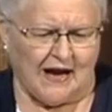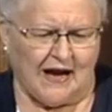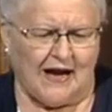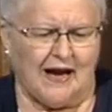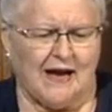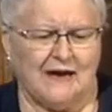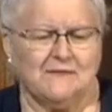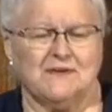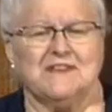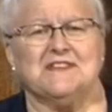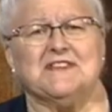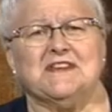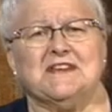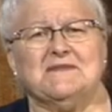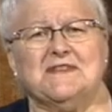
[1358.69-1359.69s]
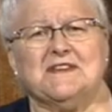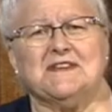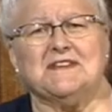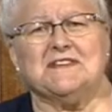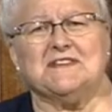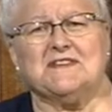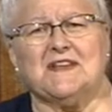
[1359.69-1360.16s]
I received
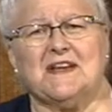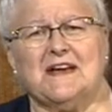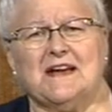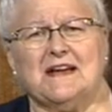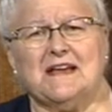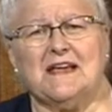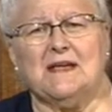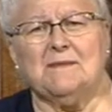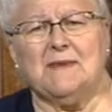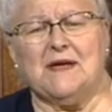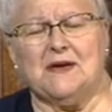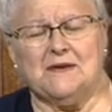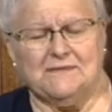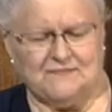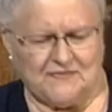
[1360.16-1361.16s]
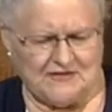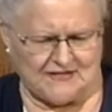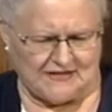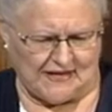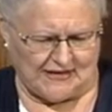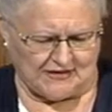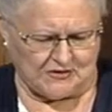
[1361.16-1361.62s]
this uh, email
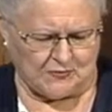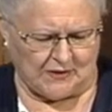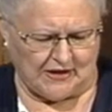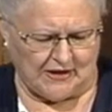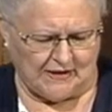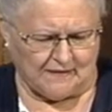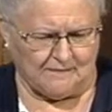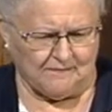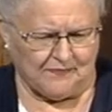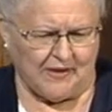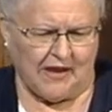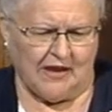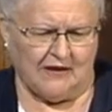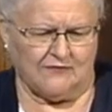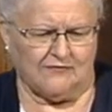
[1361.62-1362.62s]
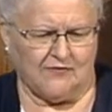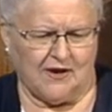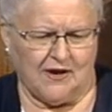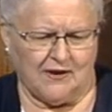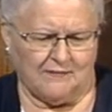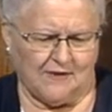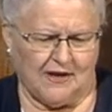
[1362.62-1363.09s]
this last week
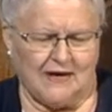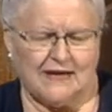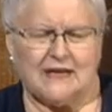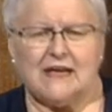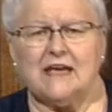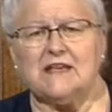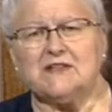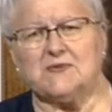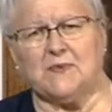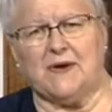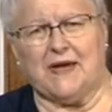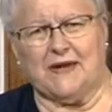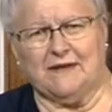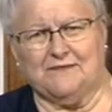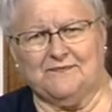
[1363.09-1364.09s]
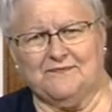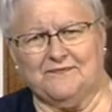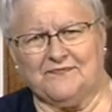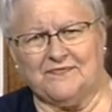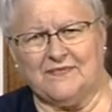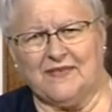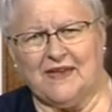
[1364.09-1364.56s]
from uh, Kingsway
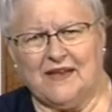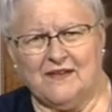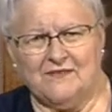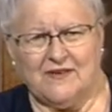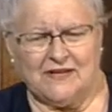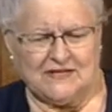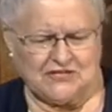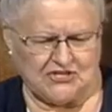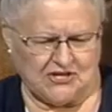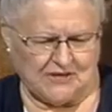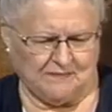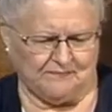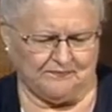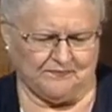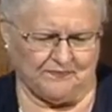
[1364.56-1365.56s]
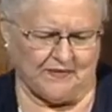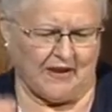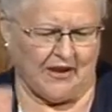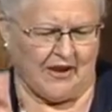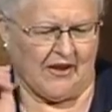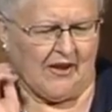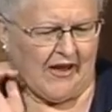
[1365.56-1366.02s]
Fellowship,
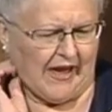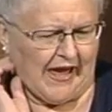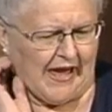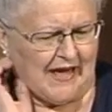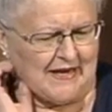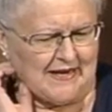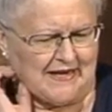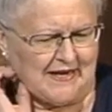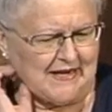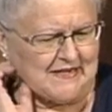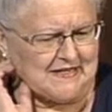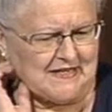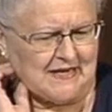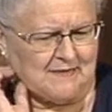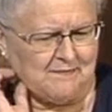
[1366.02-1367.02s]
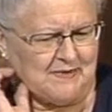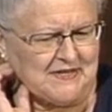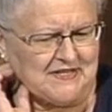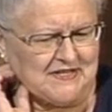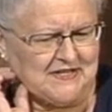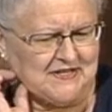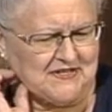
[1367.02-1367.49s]
and it said,
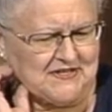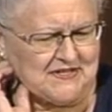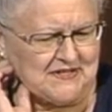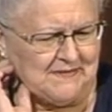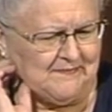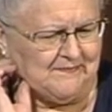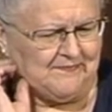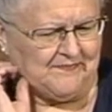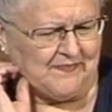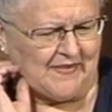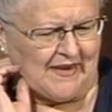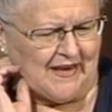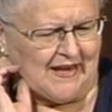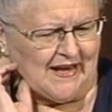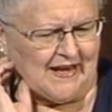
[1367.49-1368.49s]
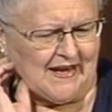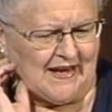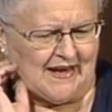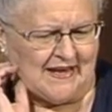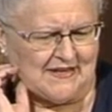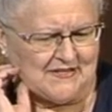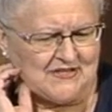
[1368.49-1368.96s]
Business
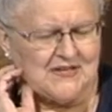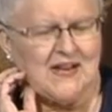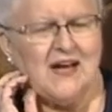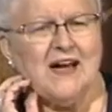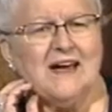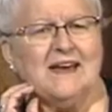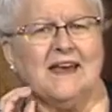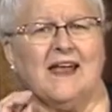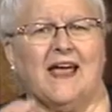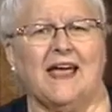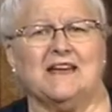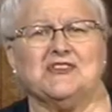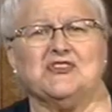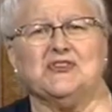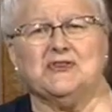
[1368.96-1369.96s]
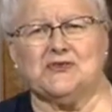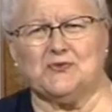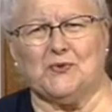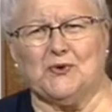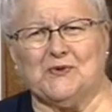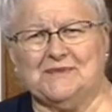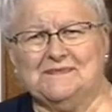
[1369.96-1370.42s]
is not as
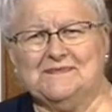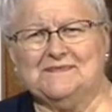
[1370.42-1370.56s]
usual.